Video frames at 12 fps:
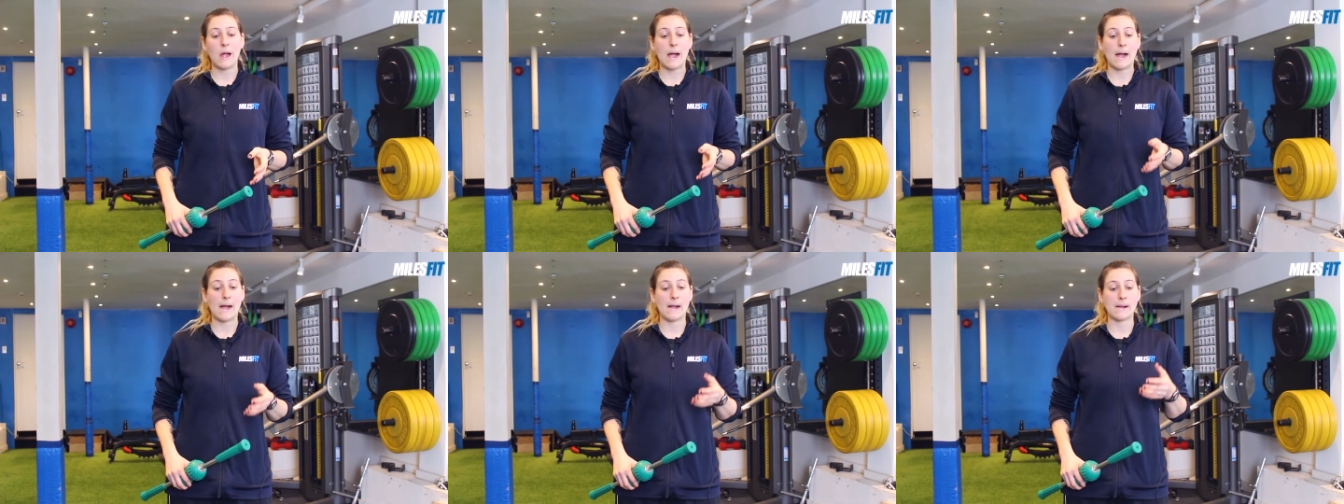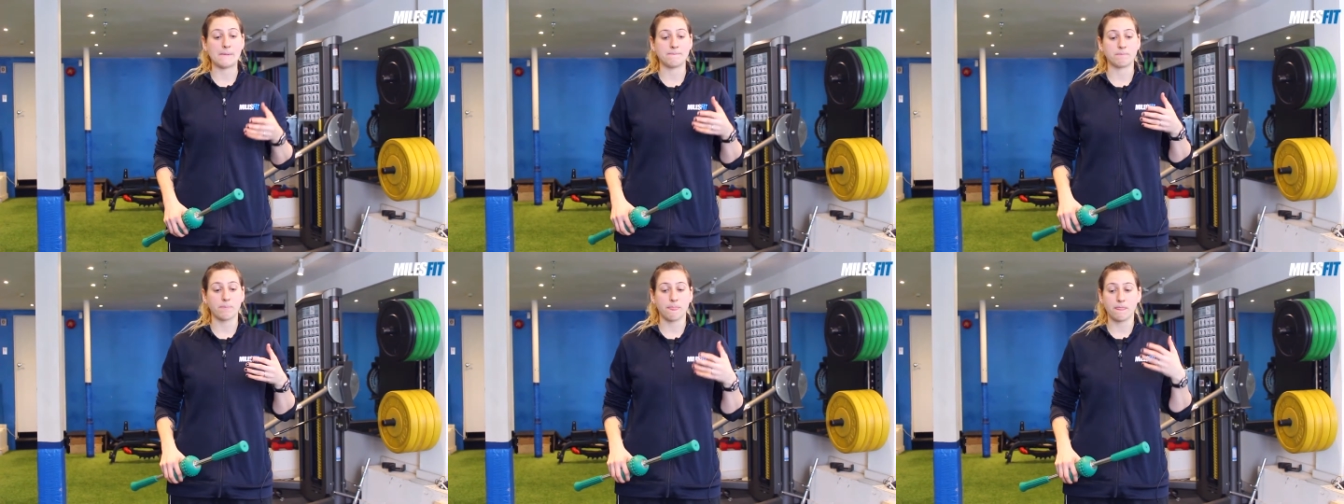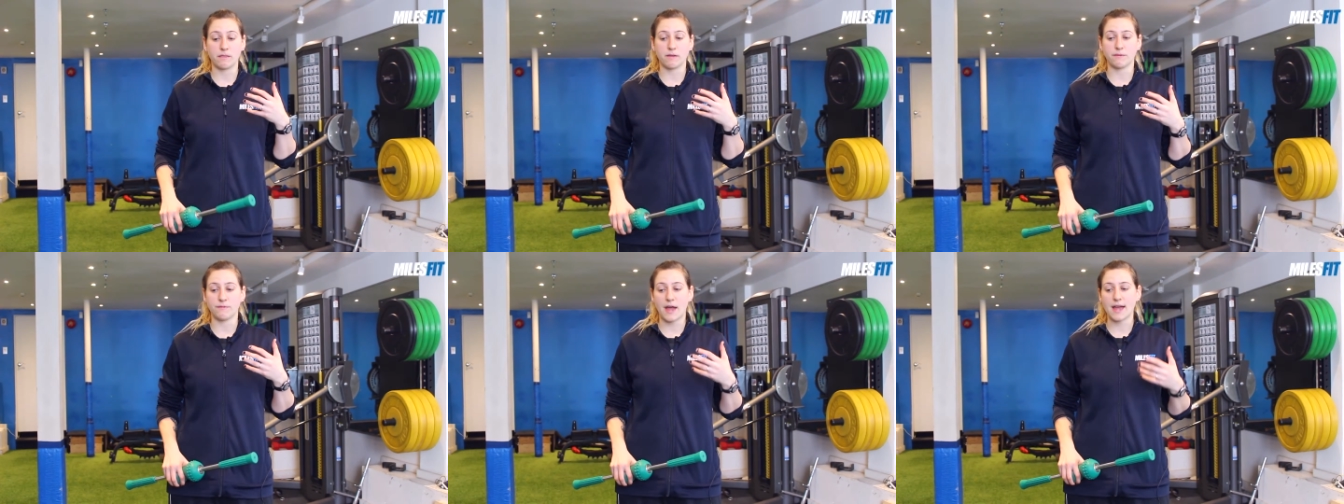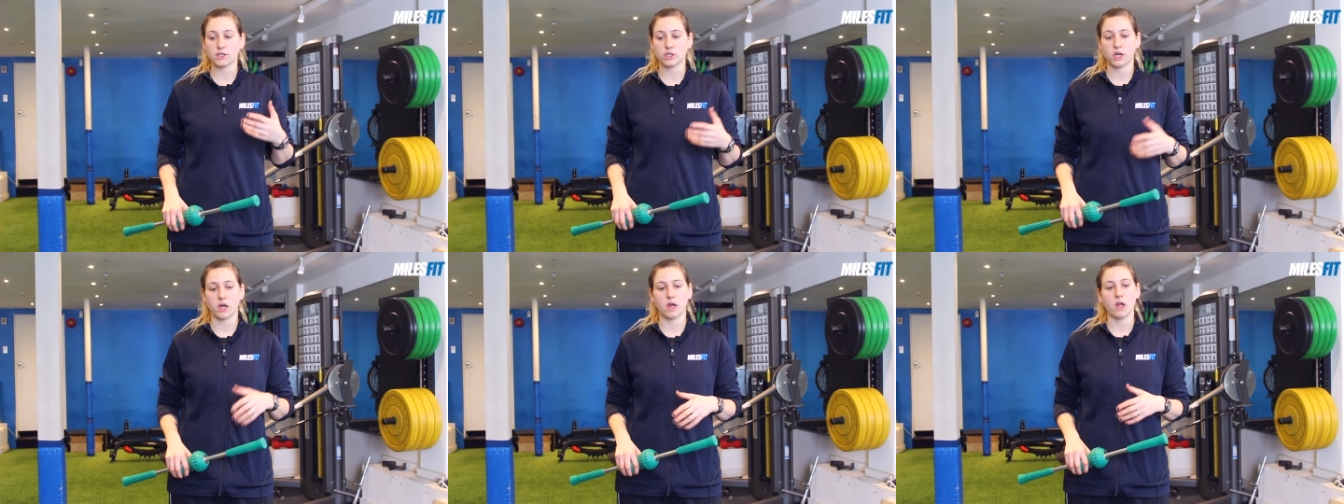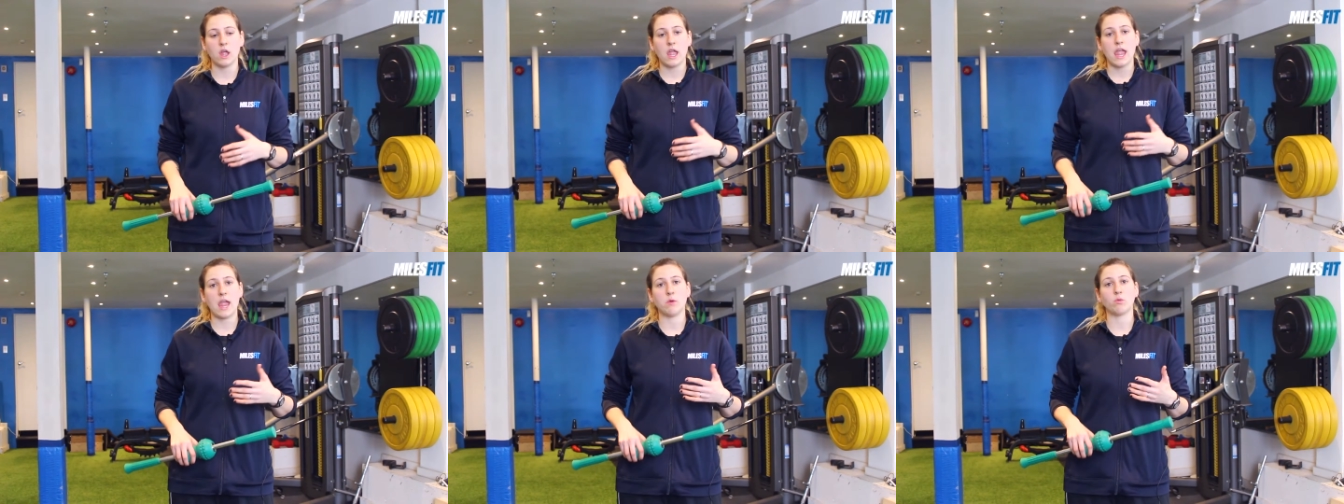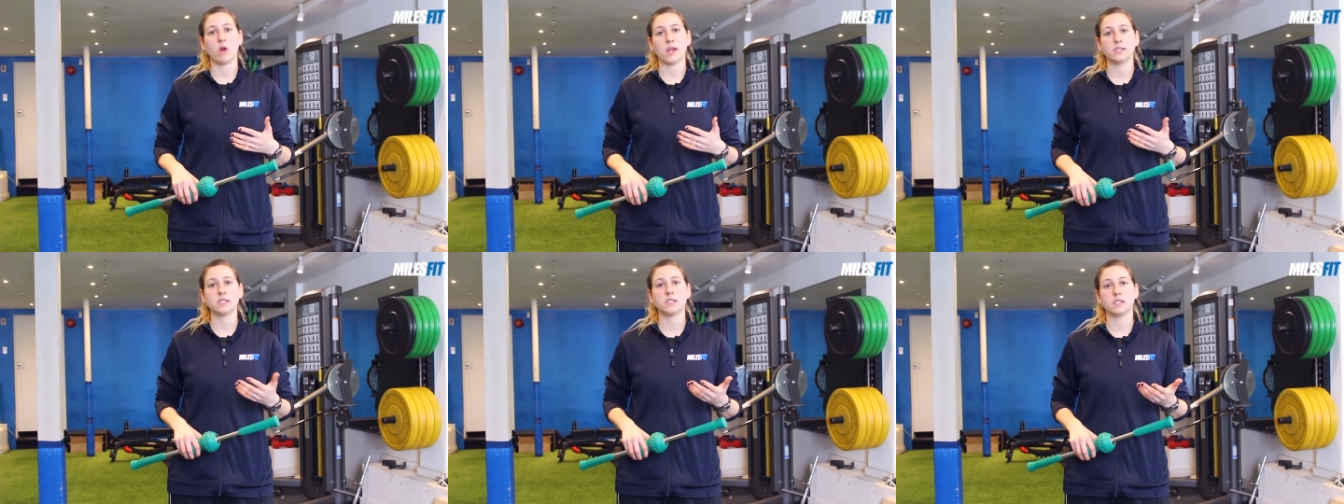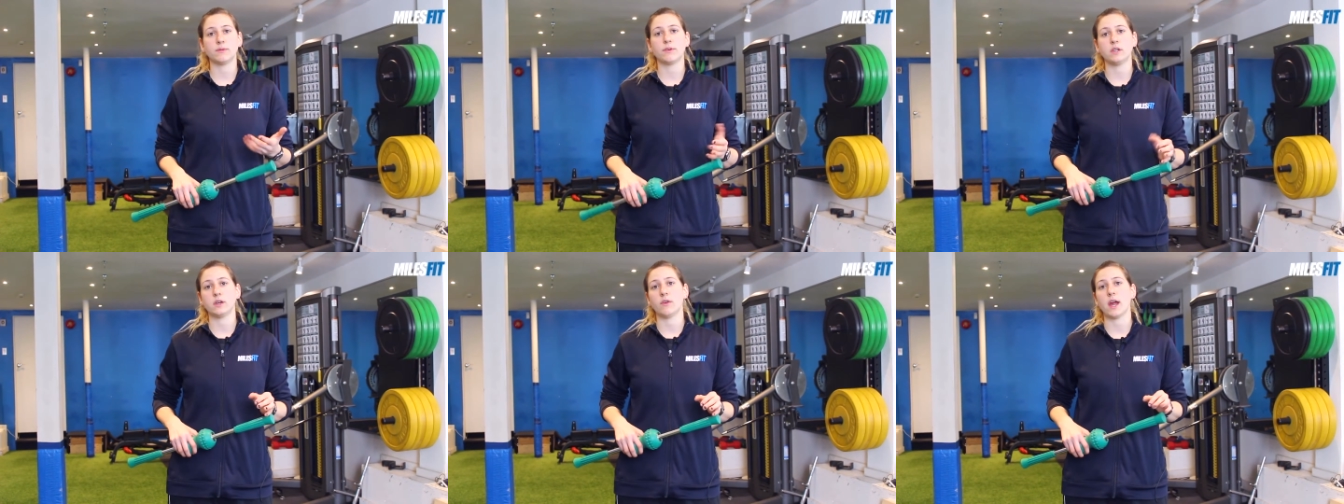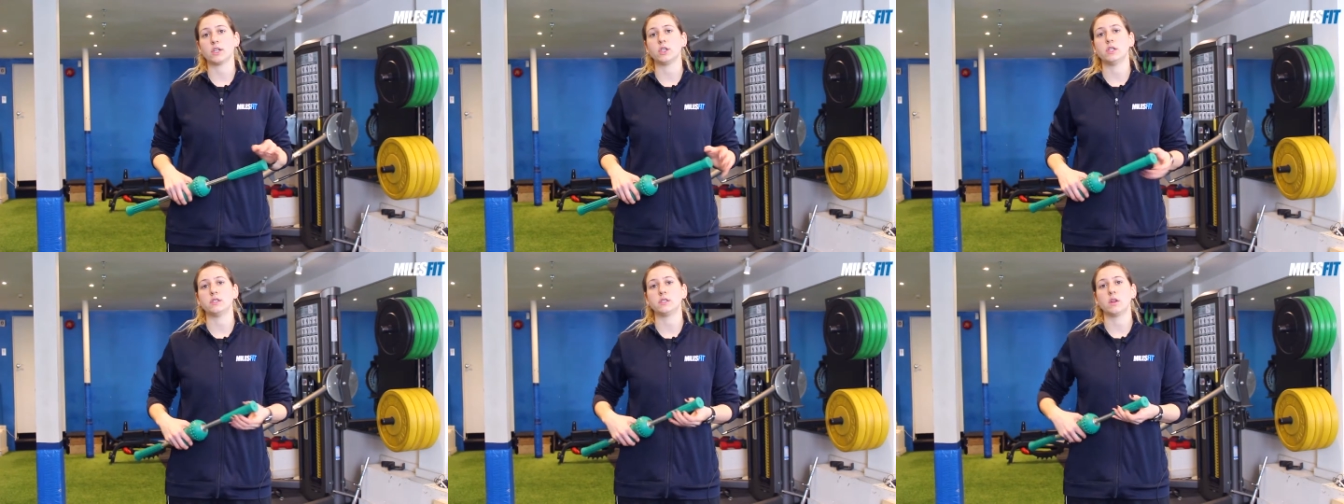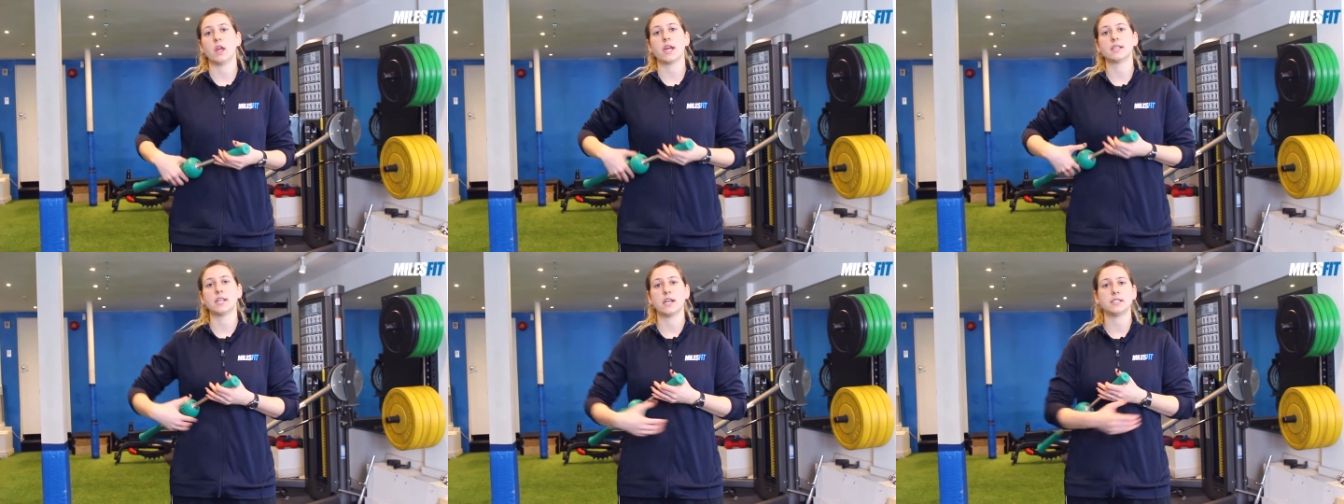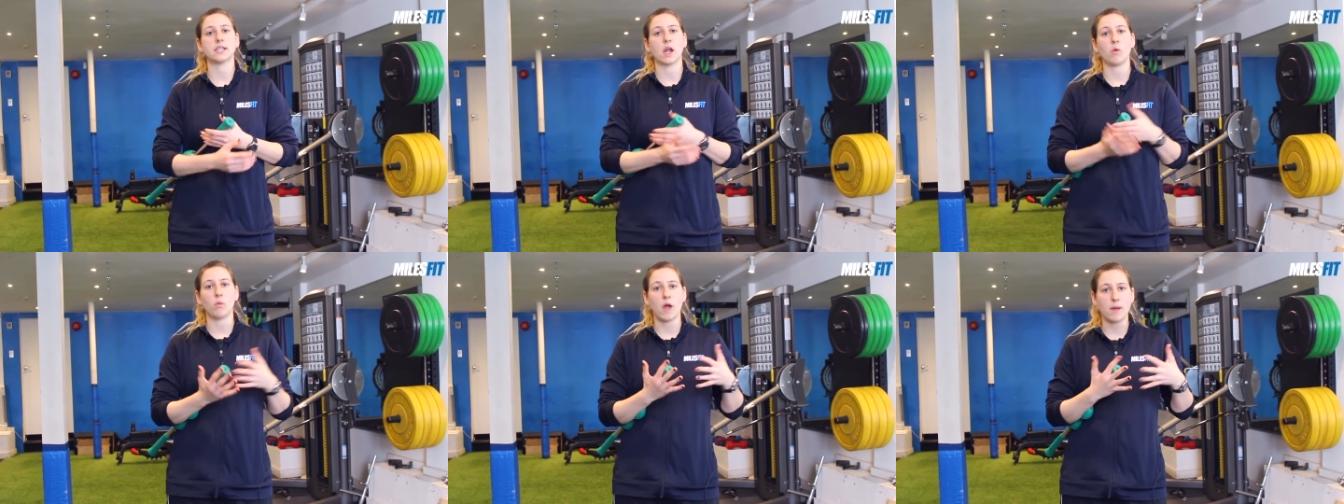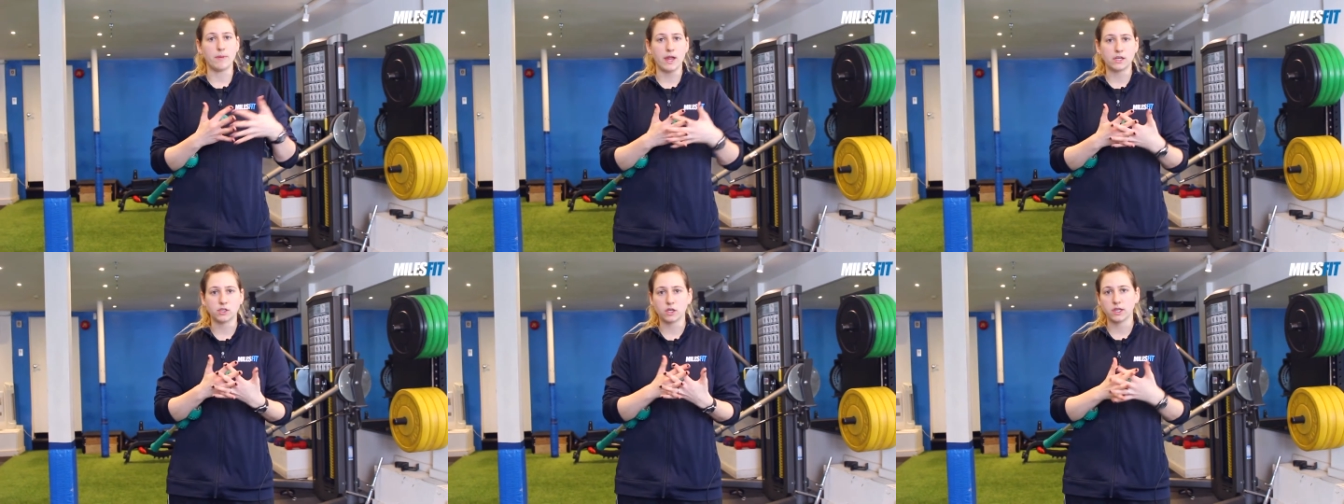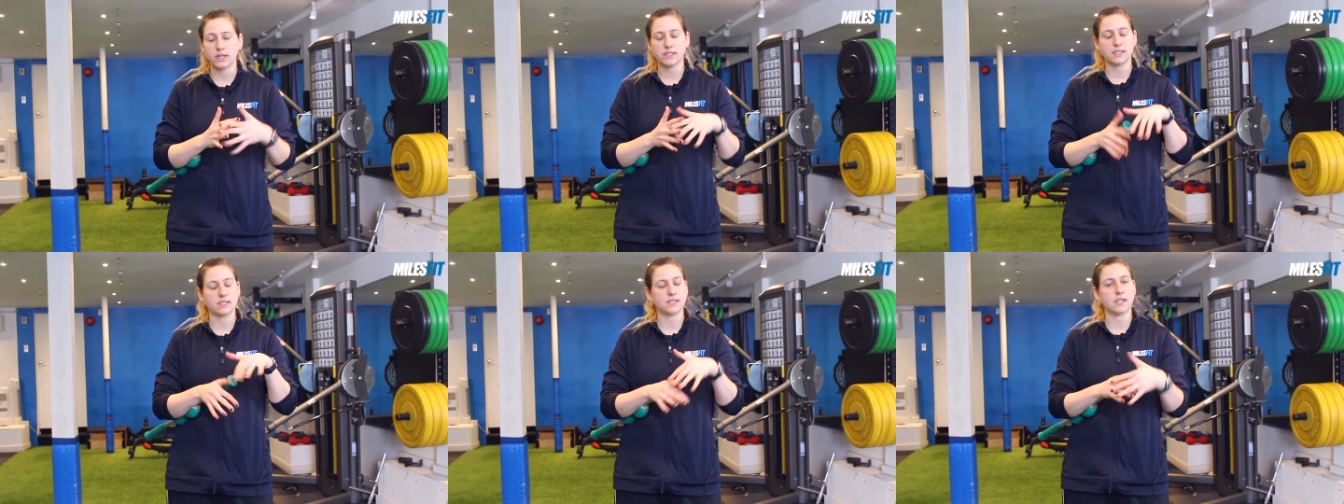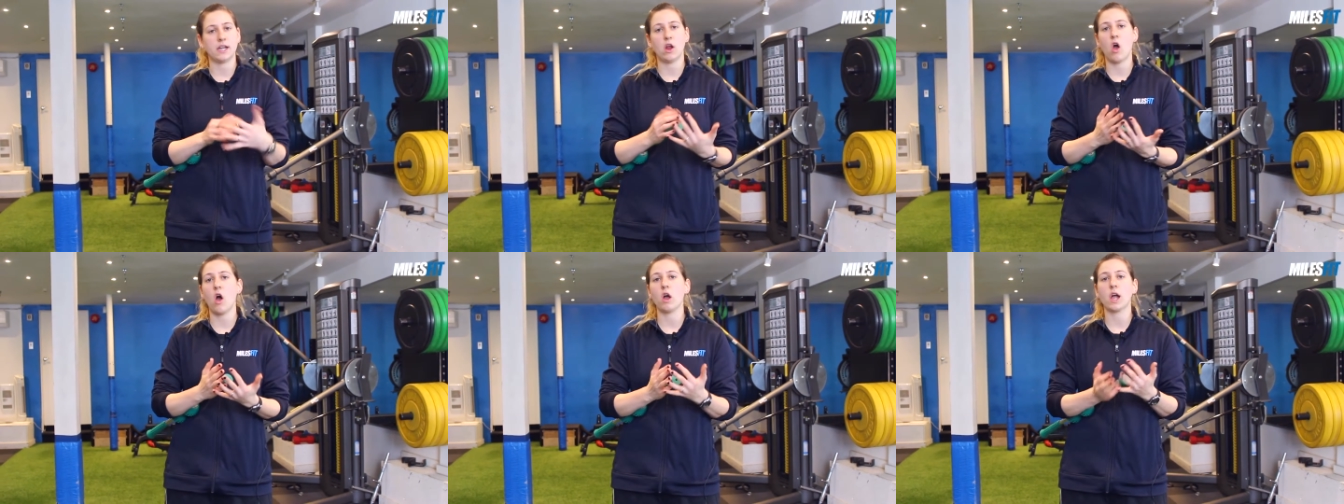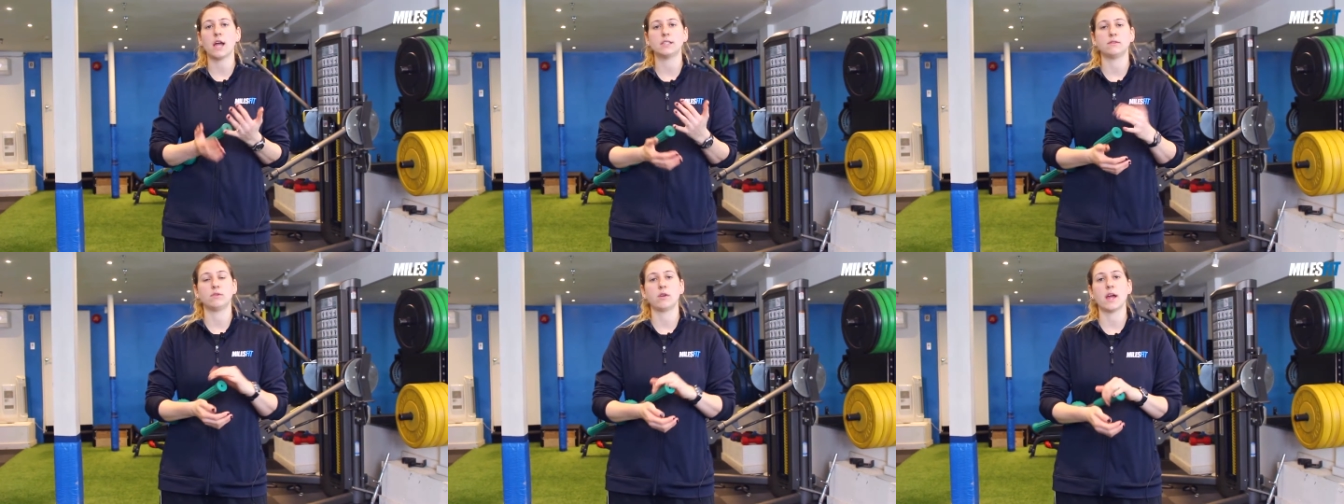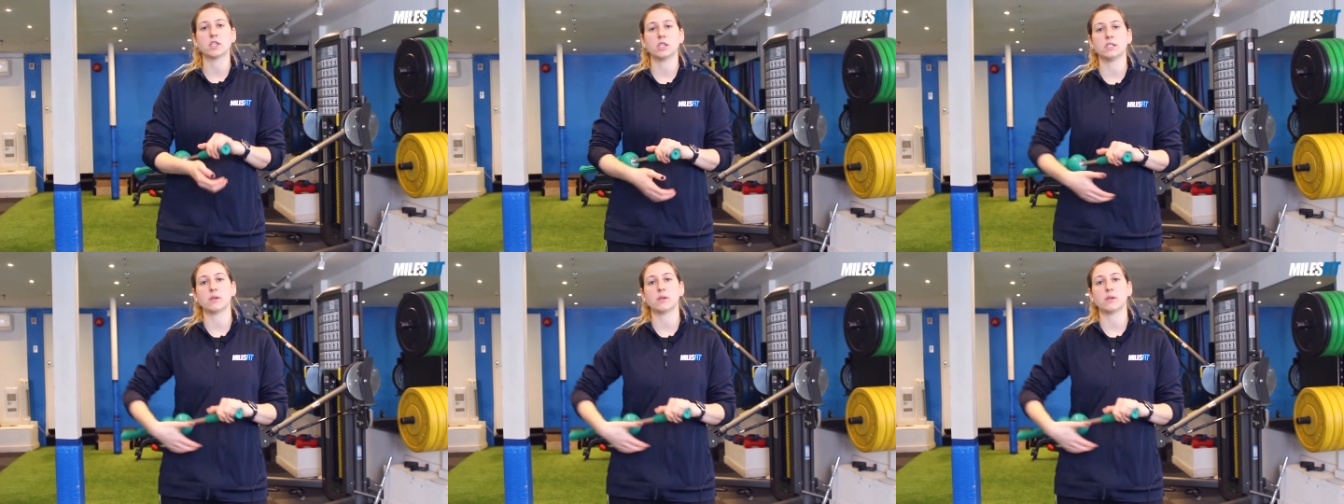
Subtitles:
The fascia, it runs in different directions. So like I said, it's like a web. It interlaces in all kinds of directions.